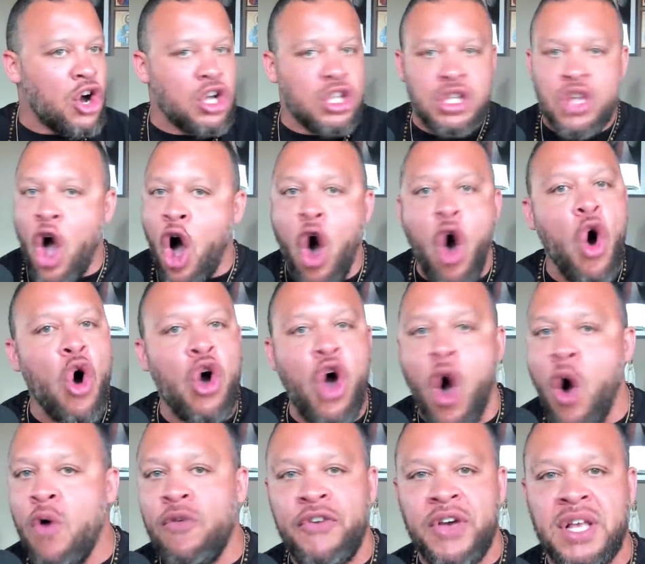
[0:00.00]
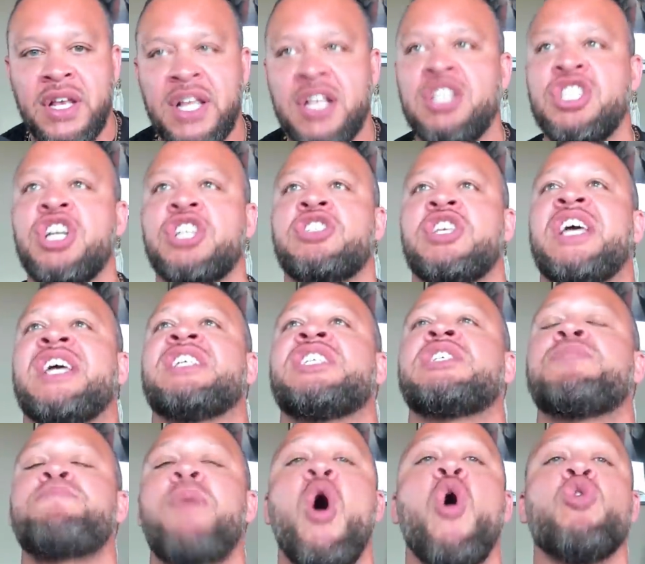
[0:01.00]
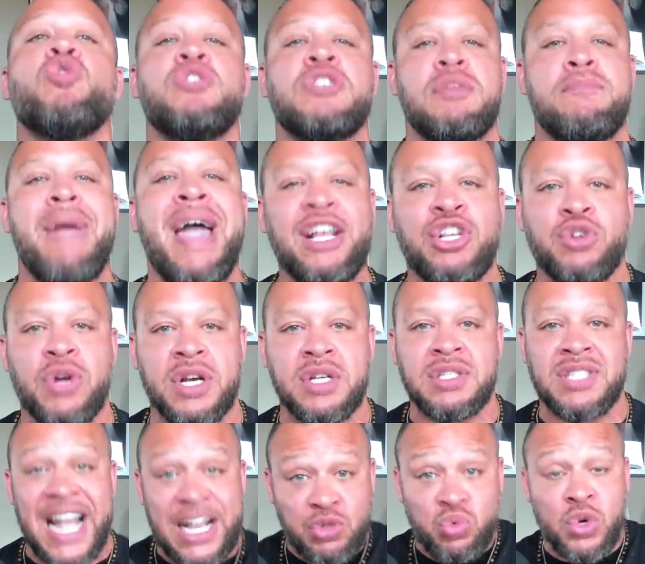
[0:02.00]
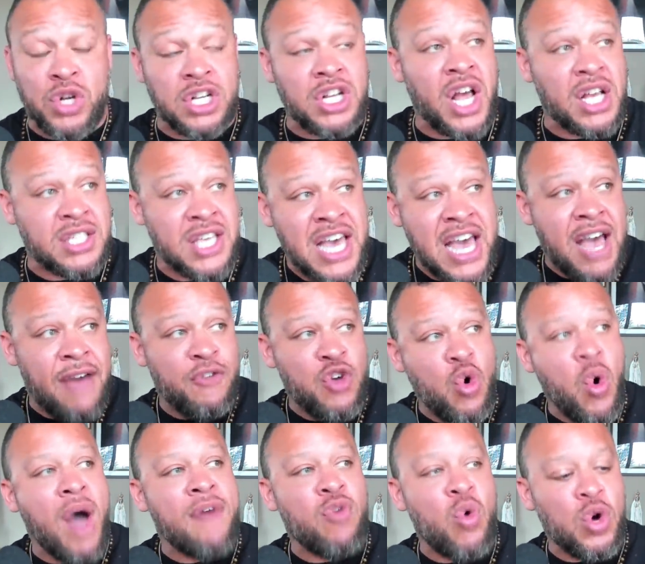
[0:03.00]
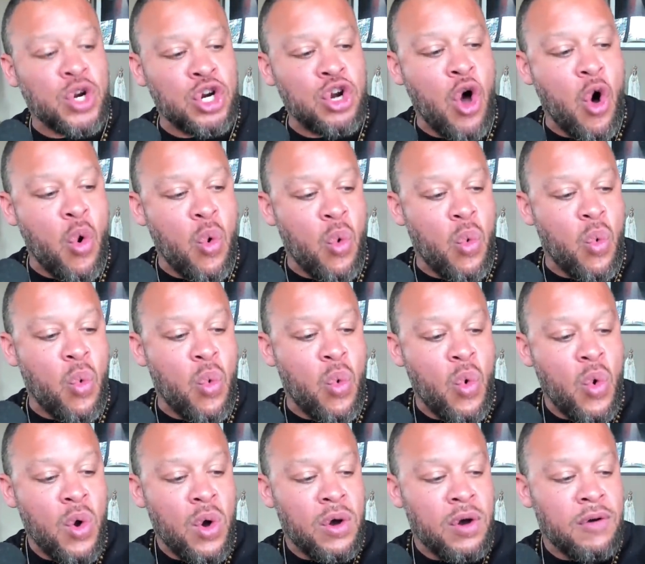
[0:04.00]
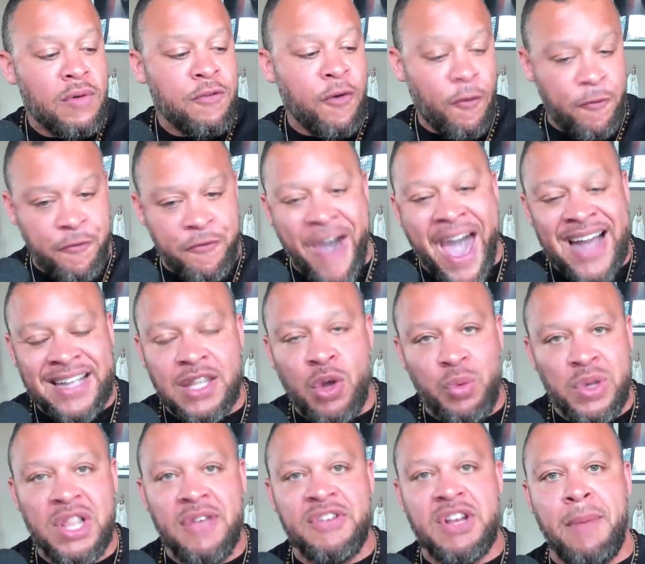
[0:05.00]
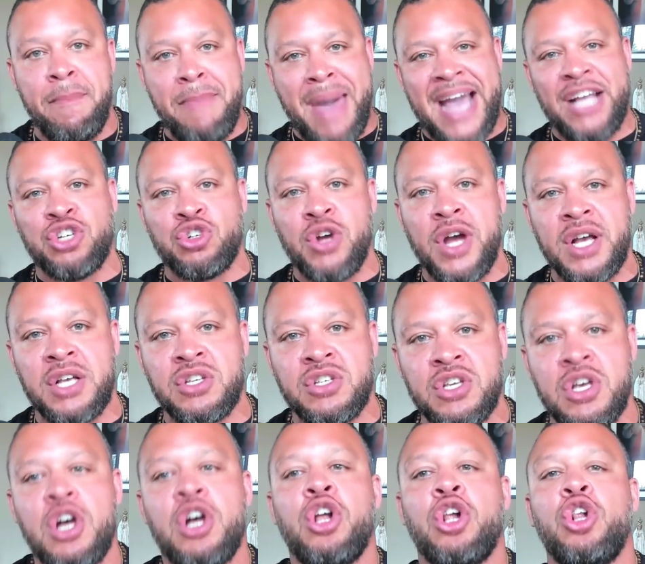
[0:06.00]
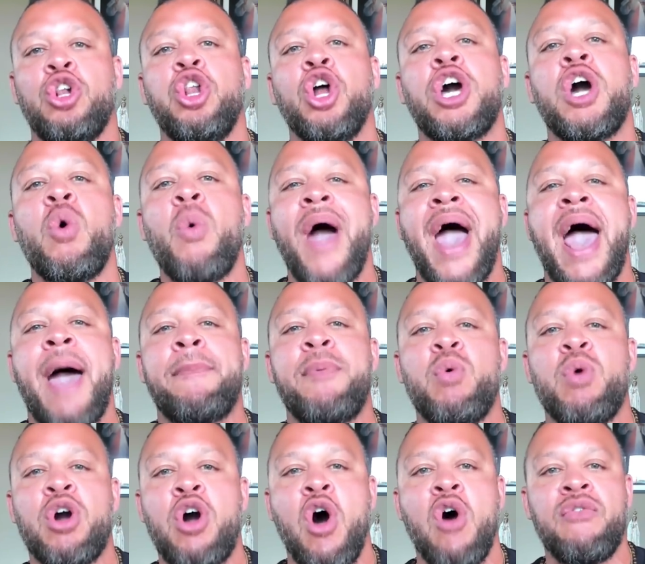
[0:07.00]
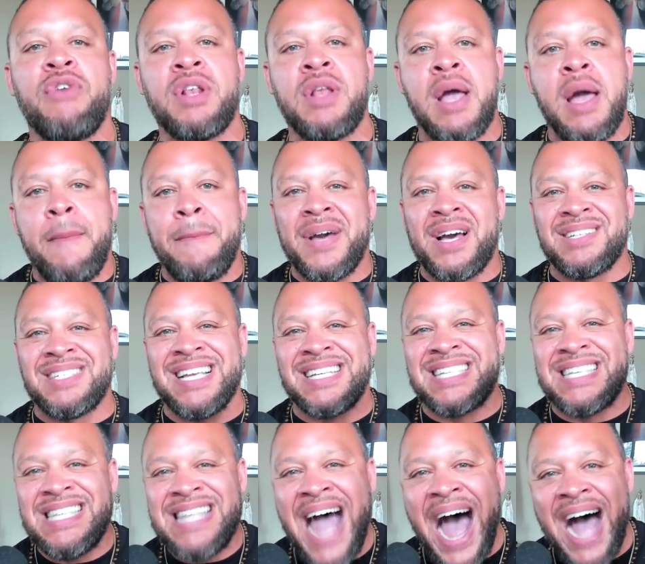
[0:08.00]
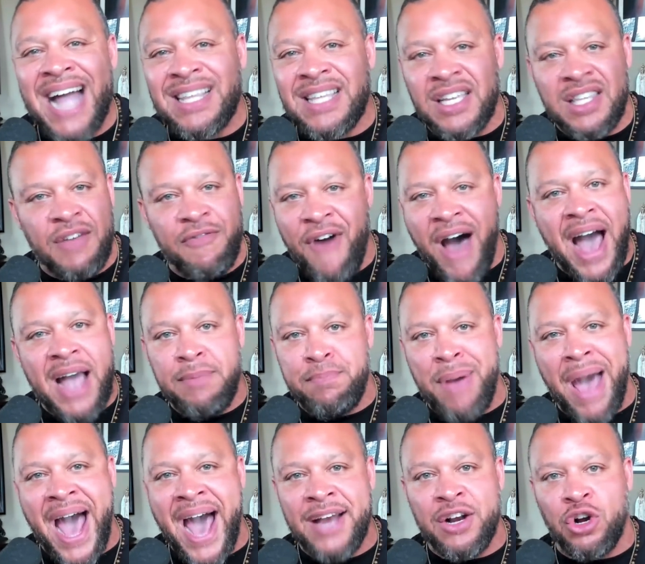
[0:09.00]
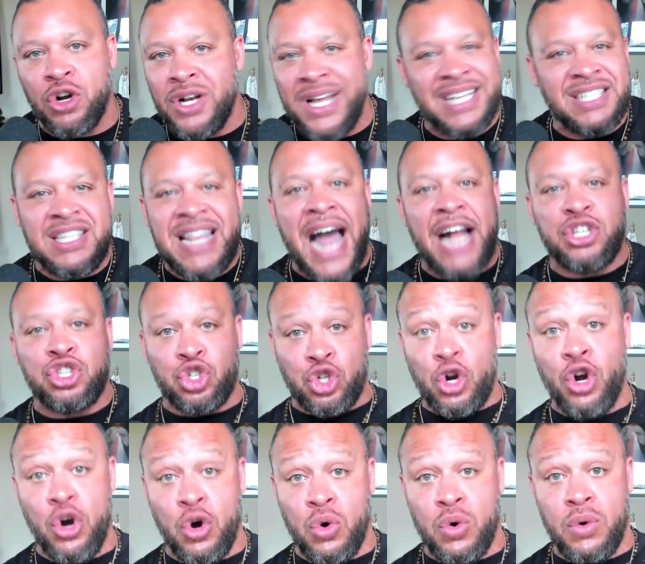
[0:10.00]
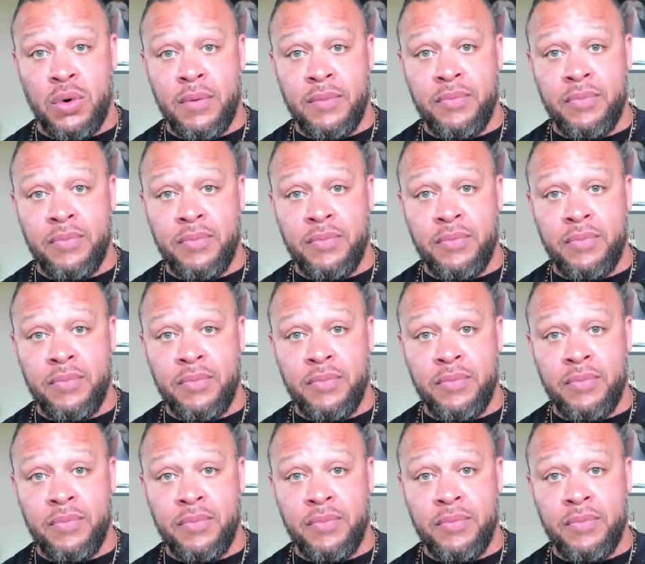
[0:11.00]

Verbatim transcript: The whole COVID just exposed the matrix. That's what it does. If you ever want to know for a fact that we live in a matrix, look at what happened with COVID because it's not the divine pattern, it's not true.